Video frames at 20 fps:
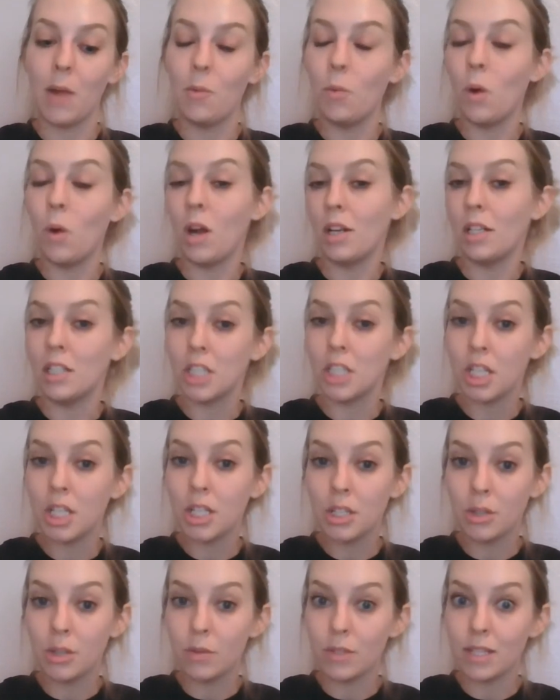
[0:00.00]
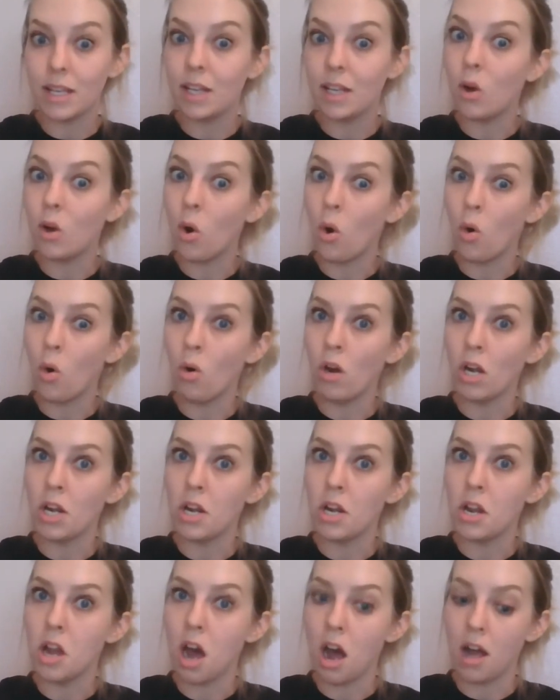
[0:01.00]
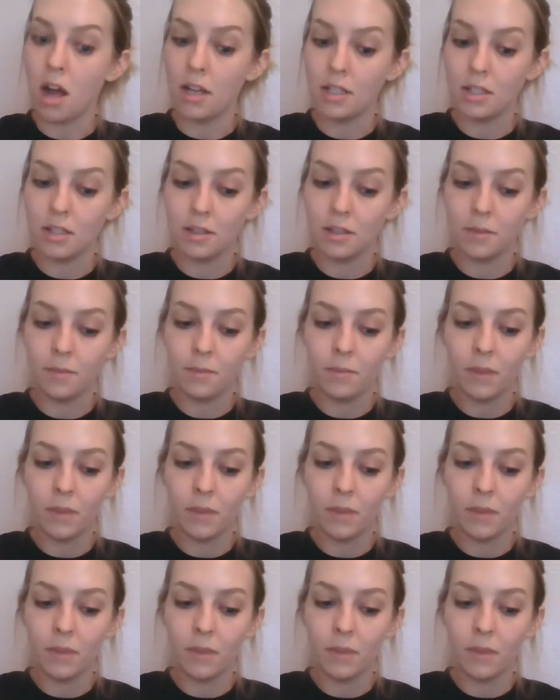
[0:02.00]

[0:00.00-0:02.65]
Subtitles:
I wanted to use it or not.